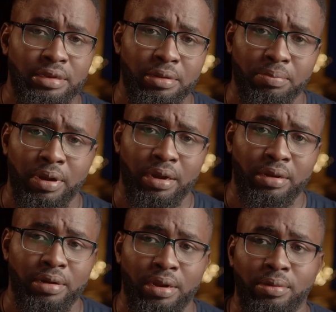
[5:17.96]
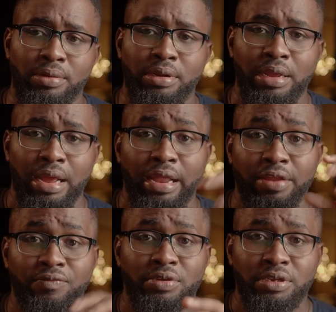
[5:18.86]
in the background,
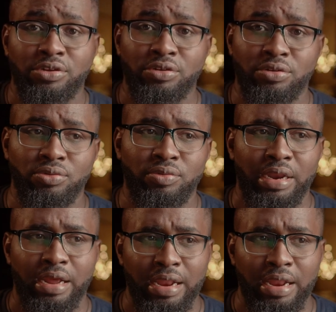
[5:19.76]
and even digital rain.